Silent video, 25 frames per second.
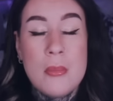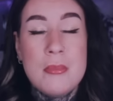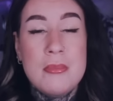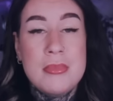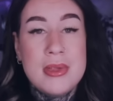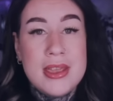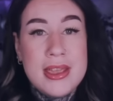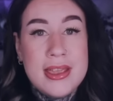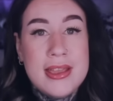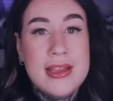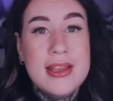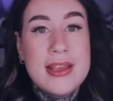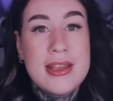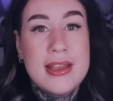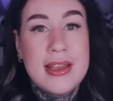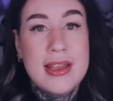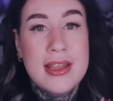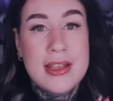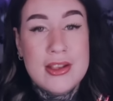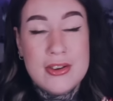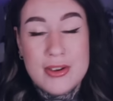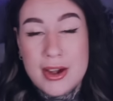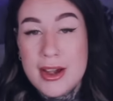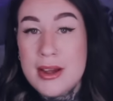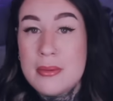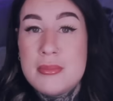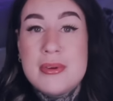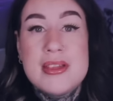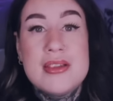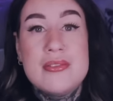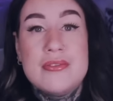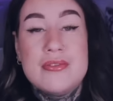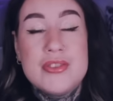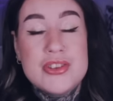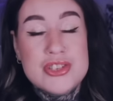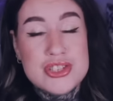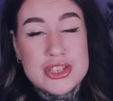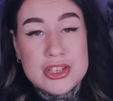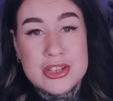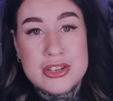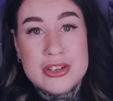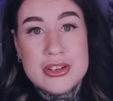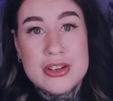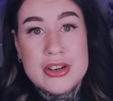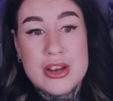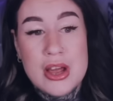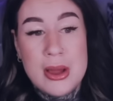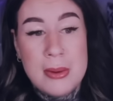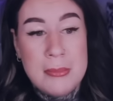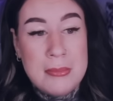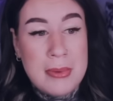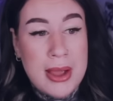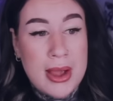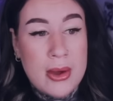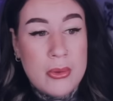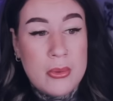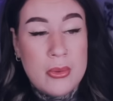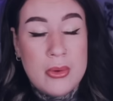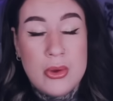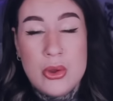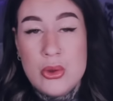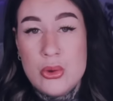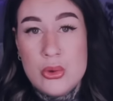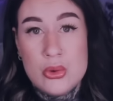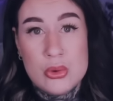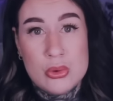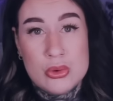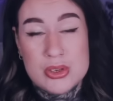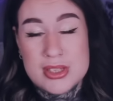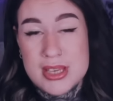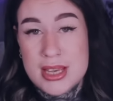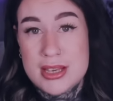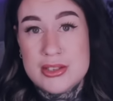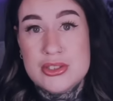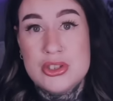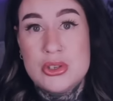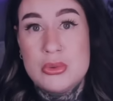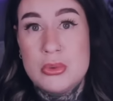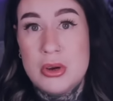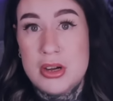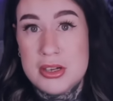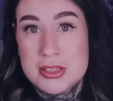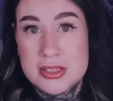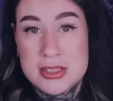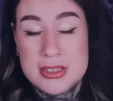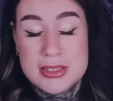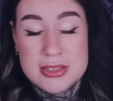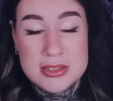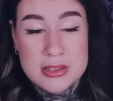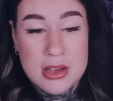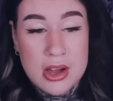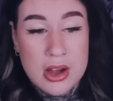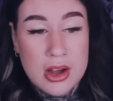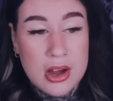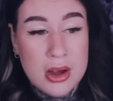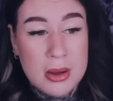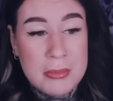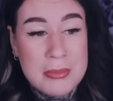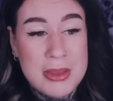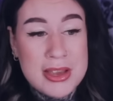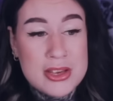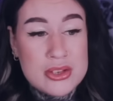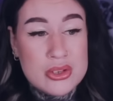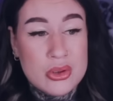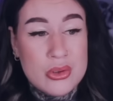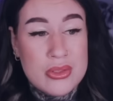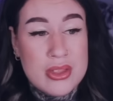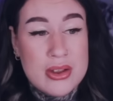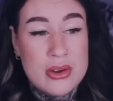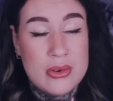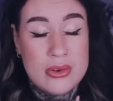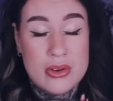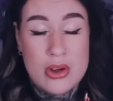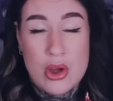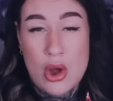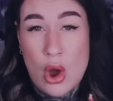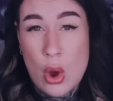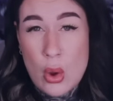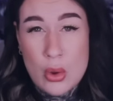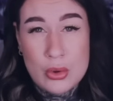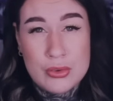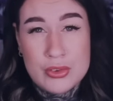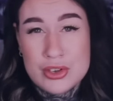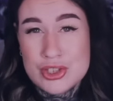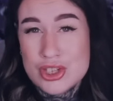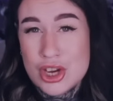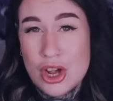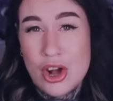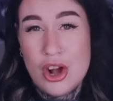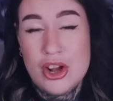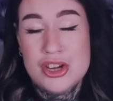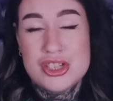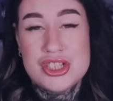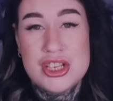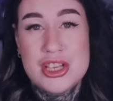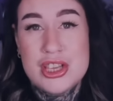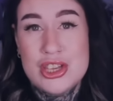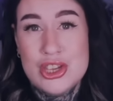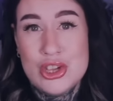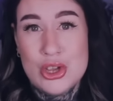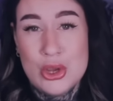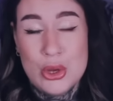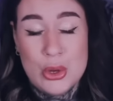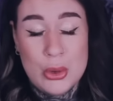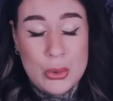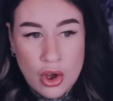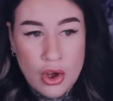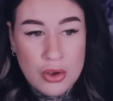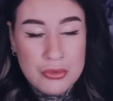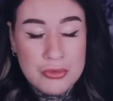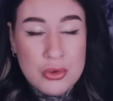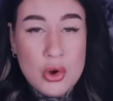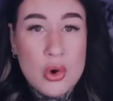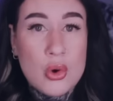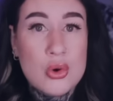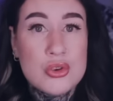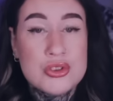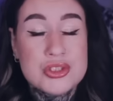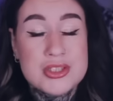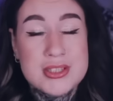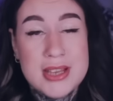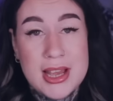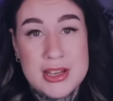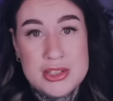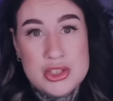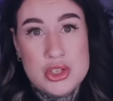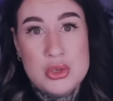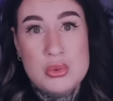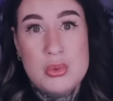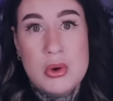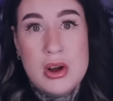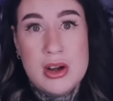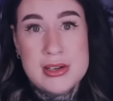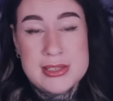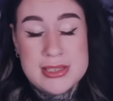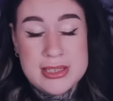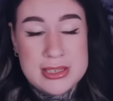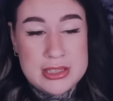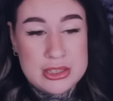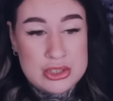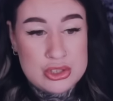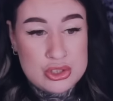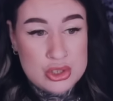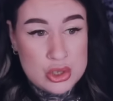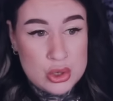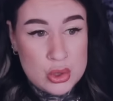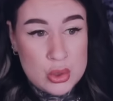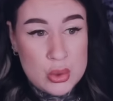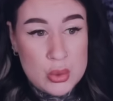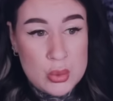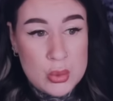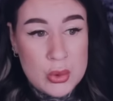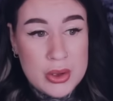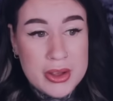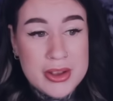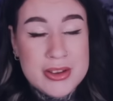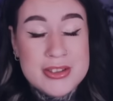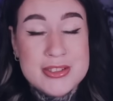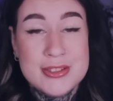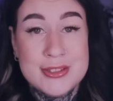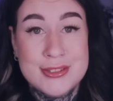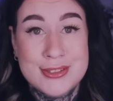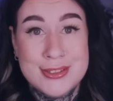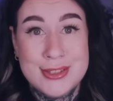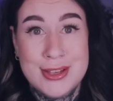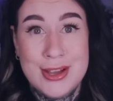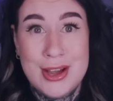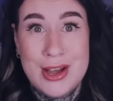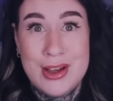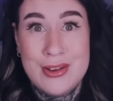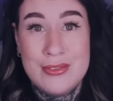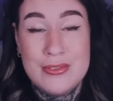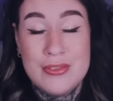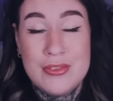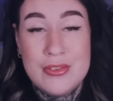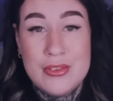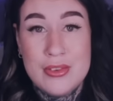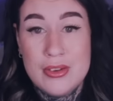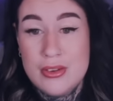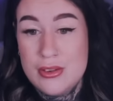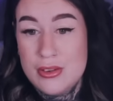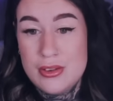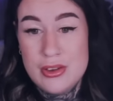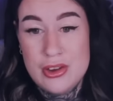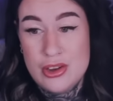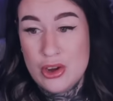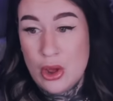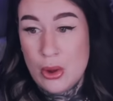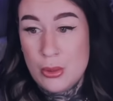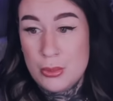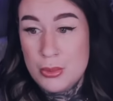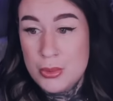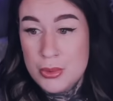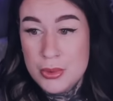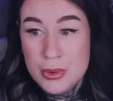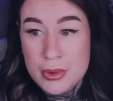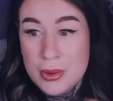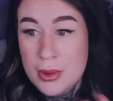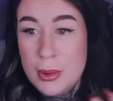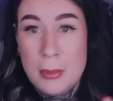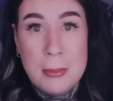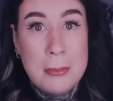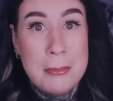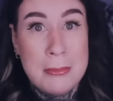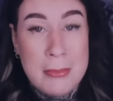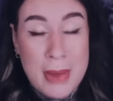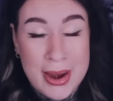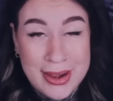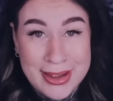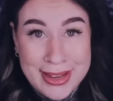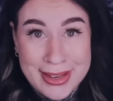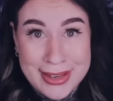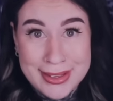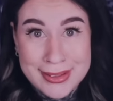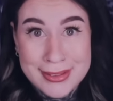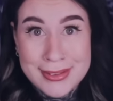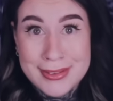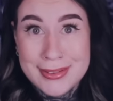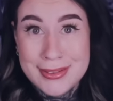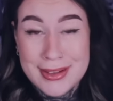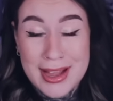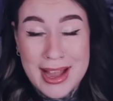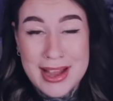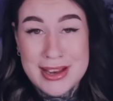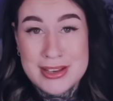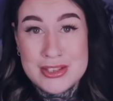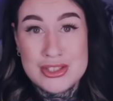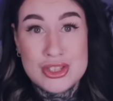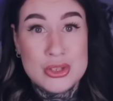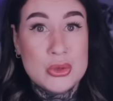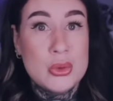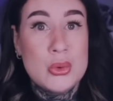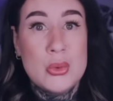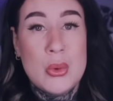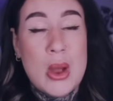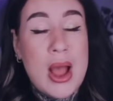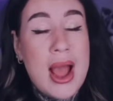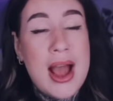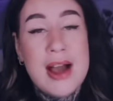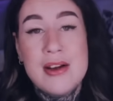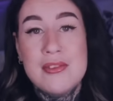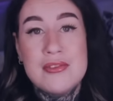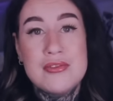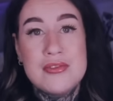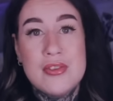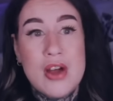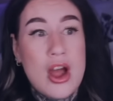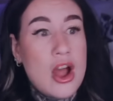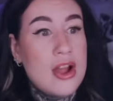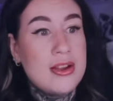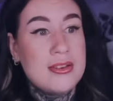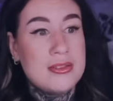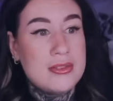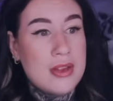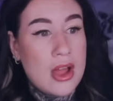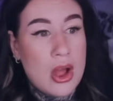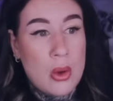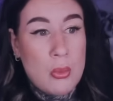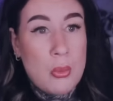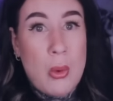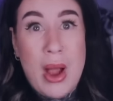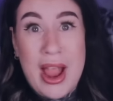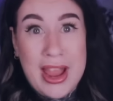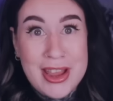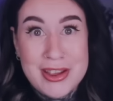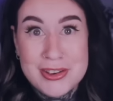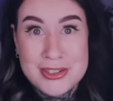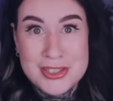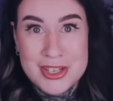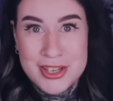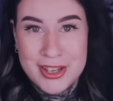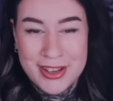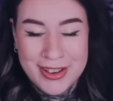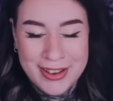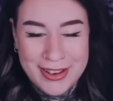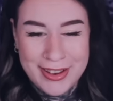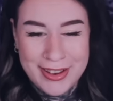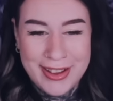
be incredibly vigilant about who your tattoo artists are. Make sure they're not overcharging you. Of course, tattoo artists do deserve, you know, money and to have a, a wage.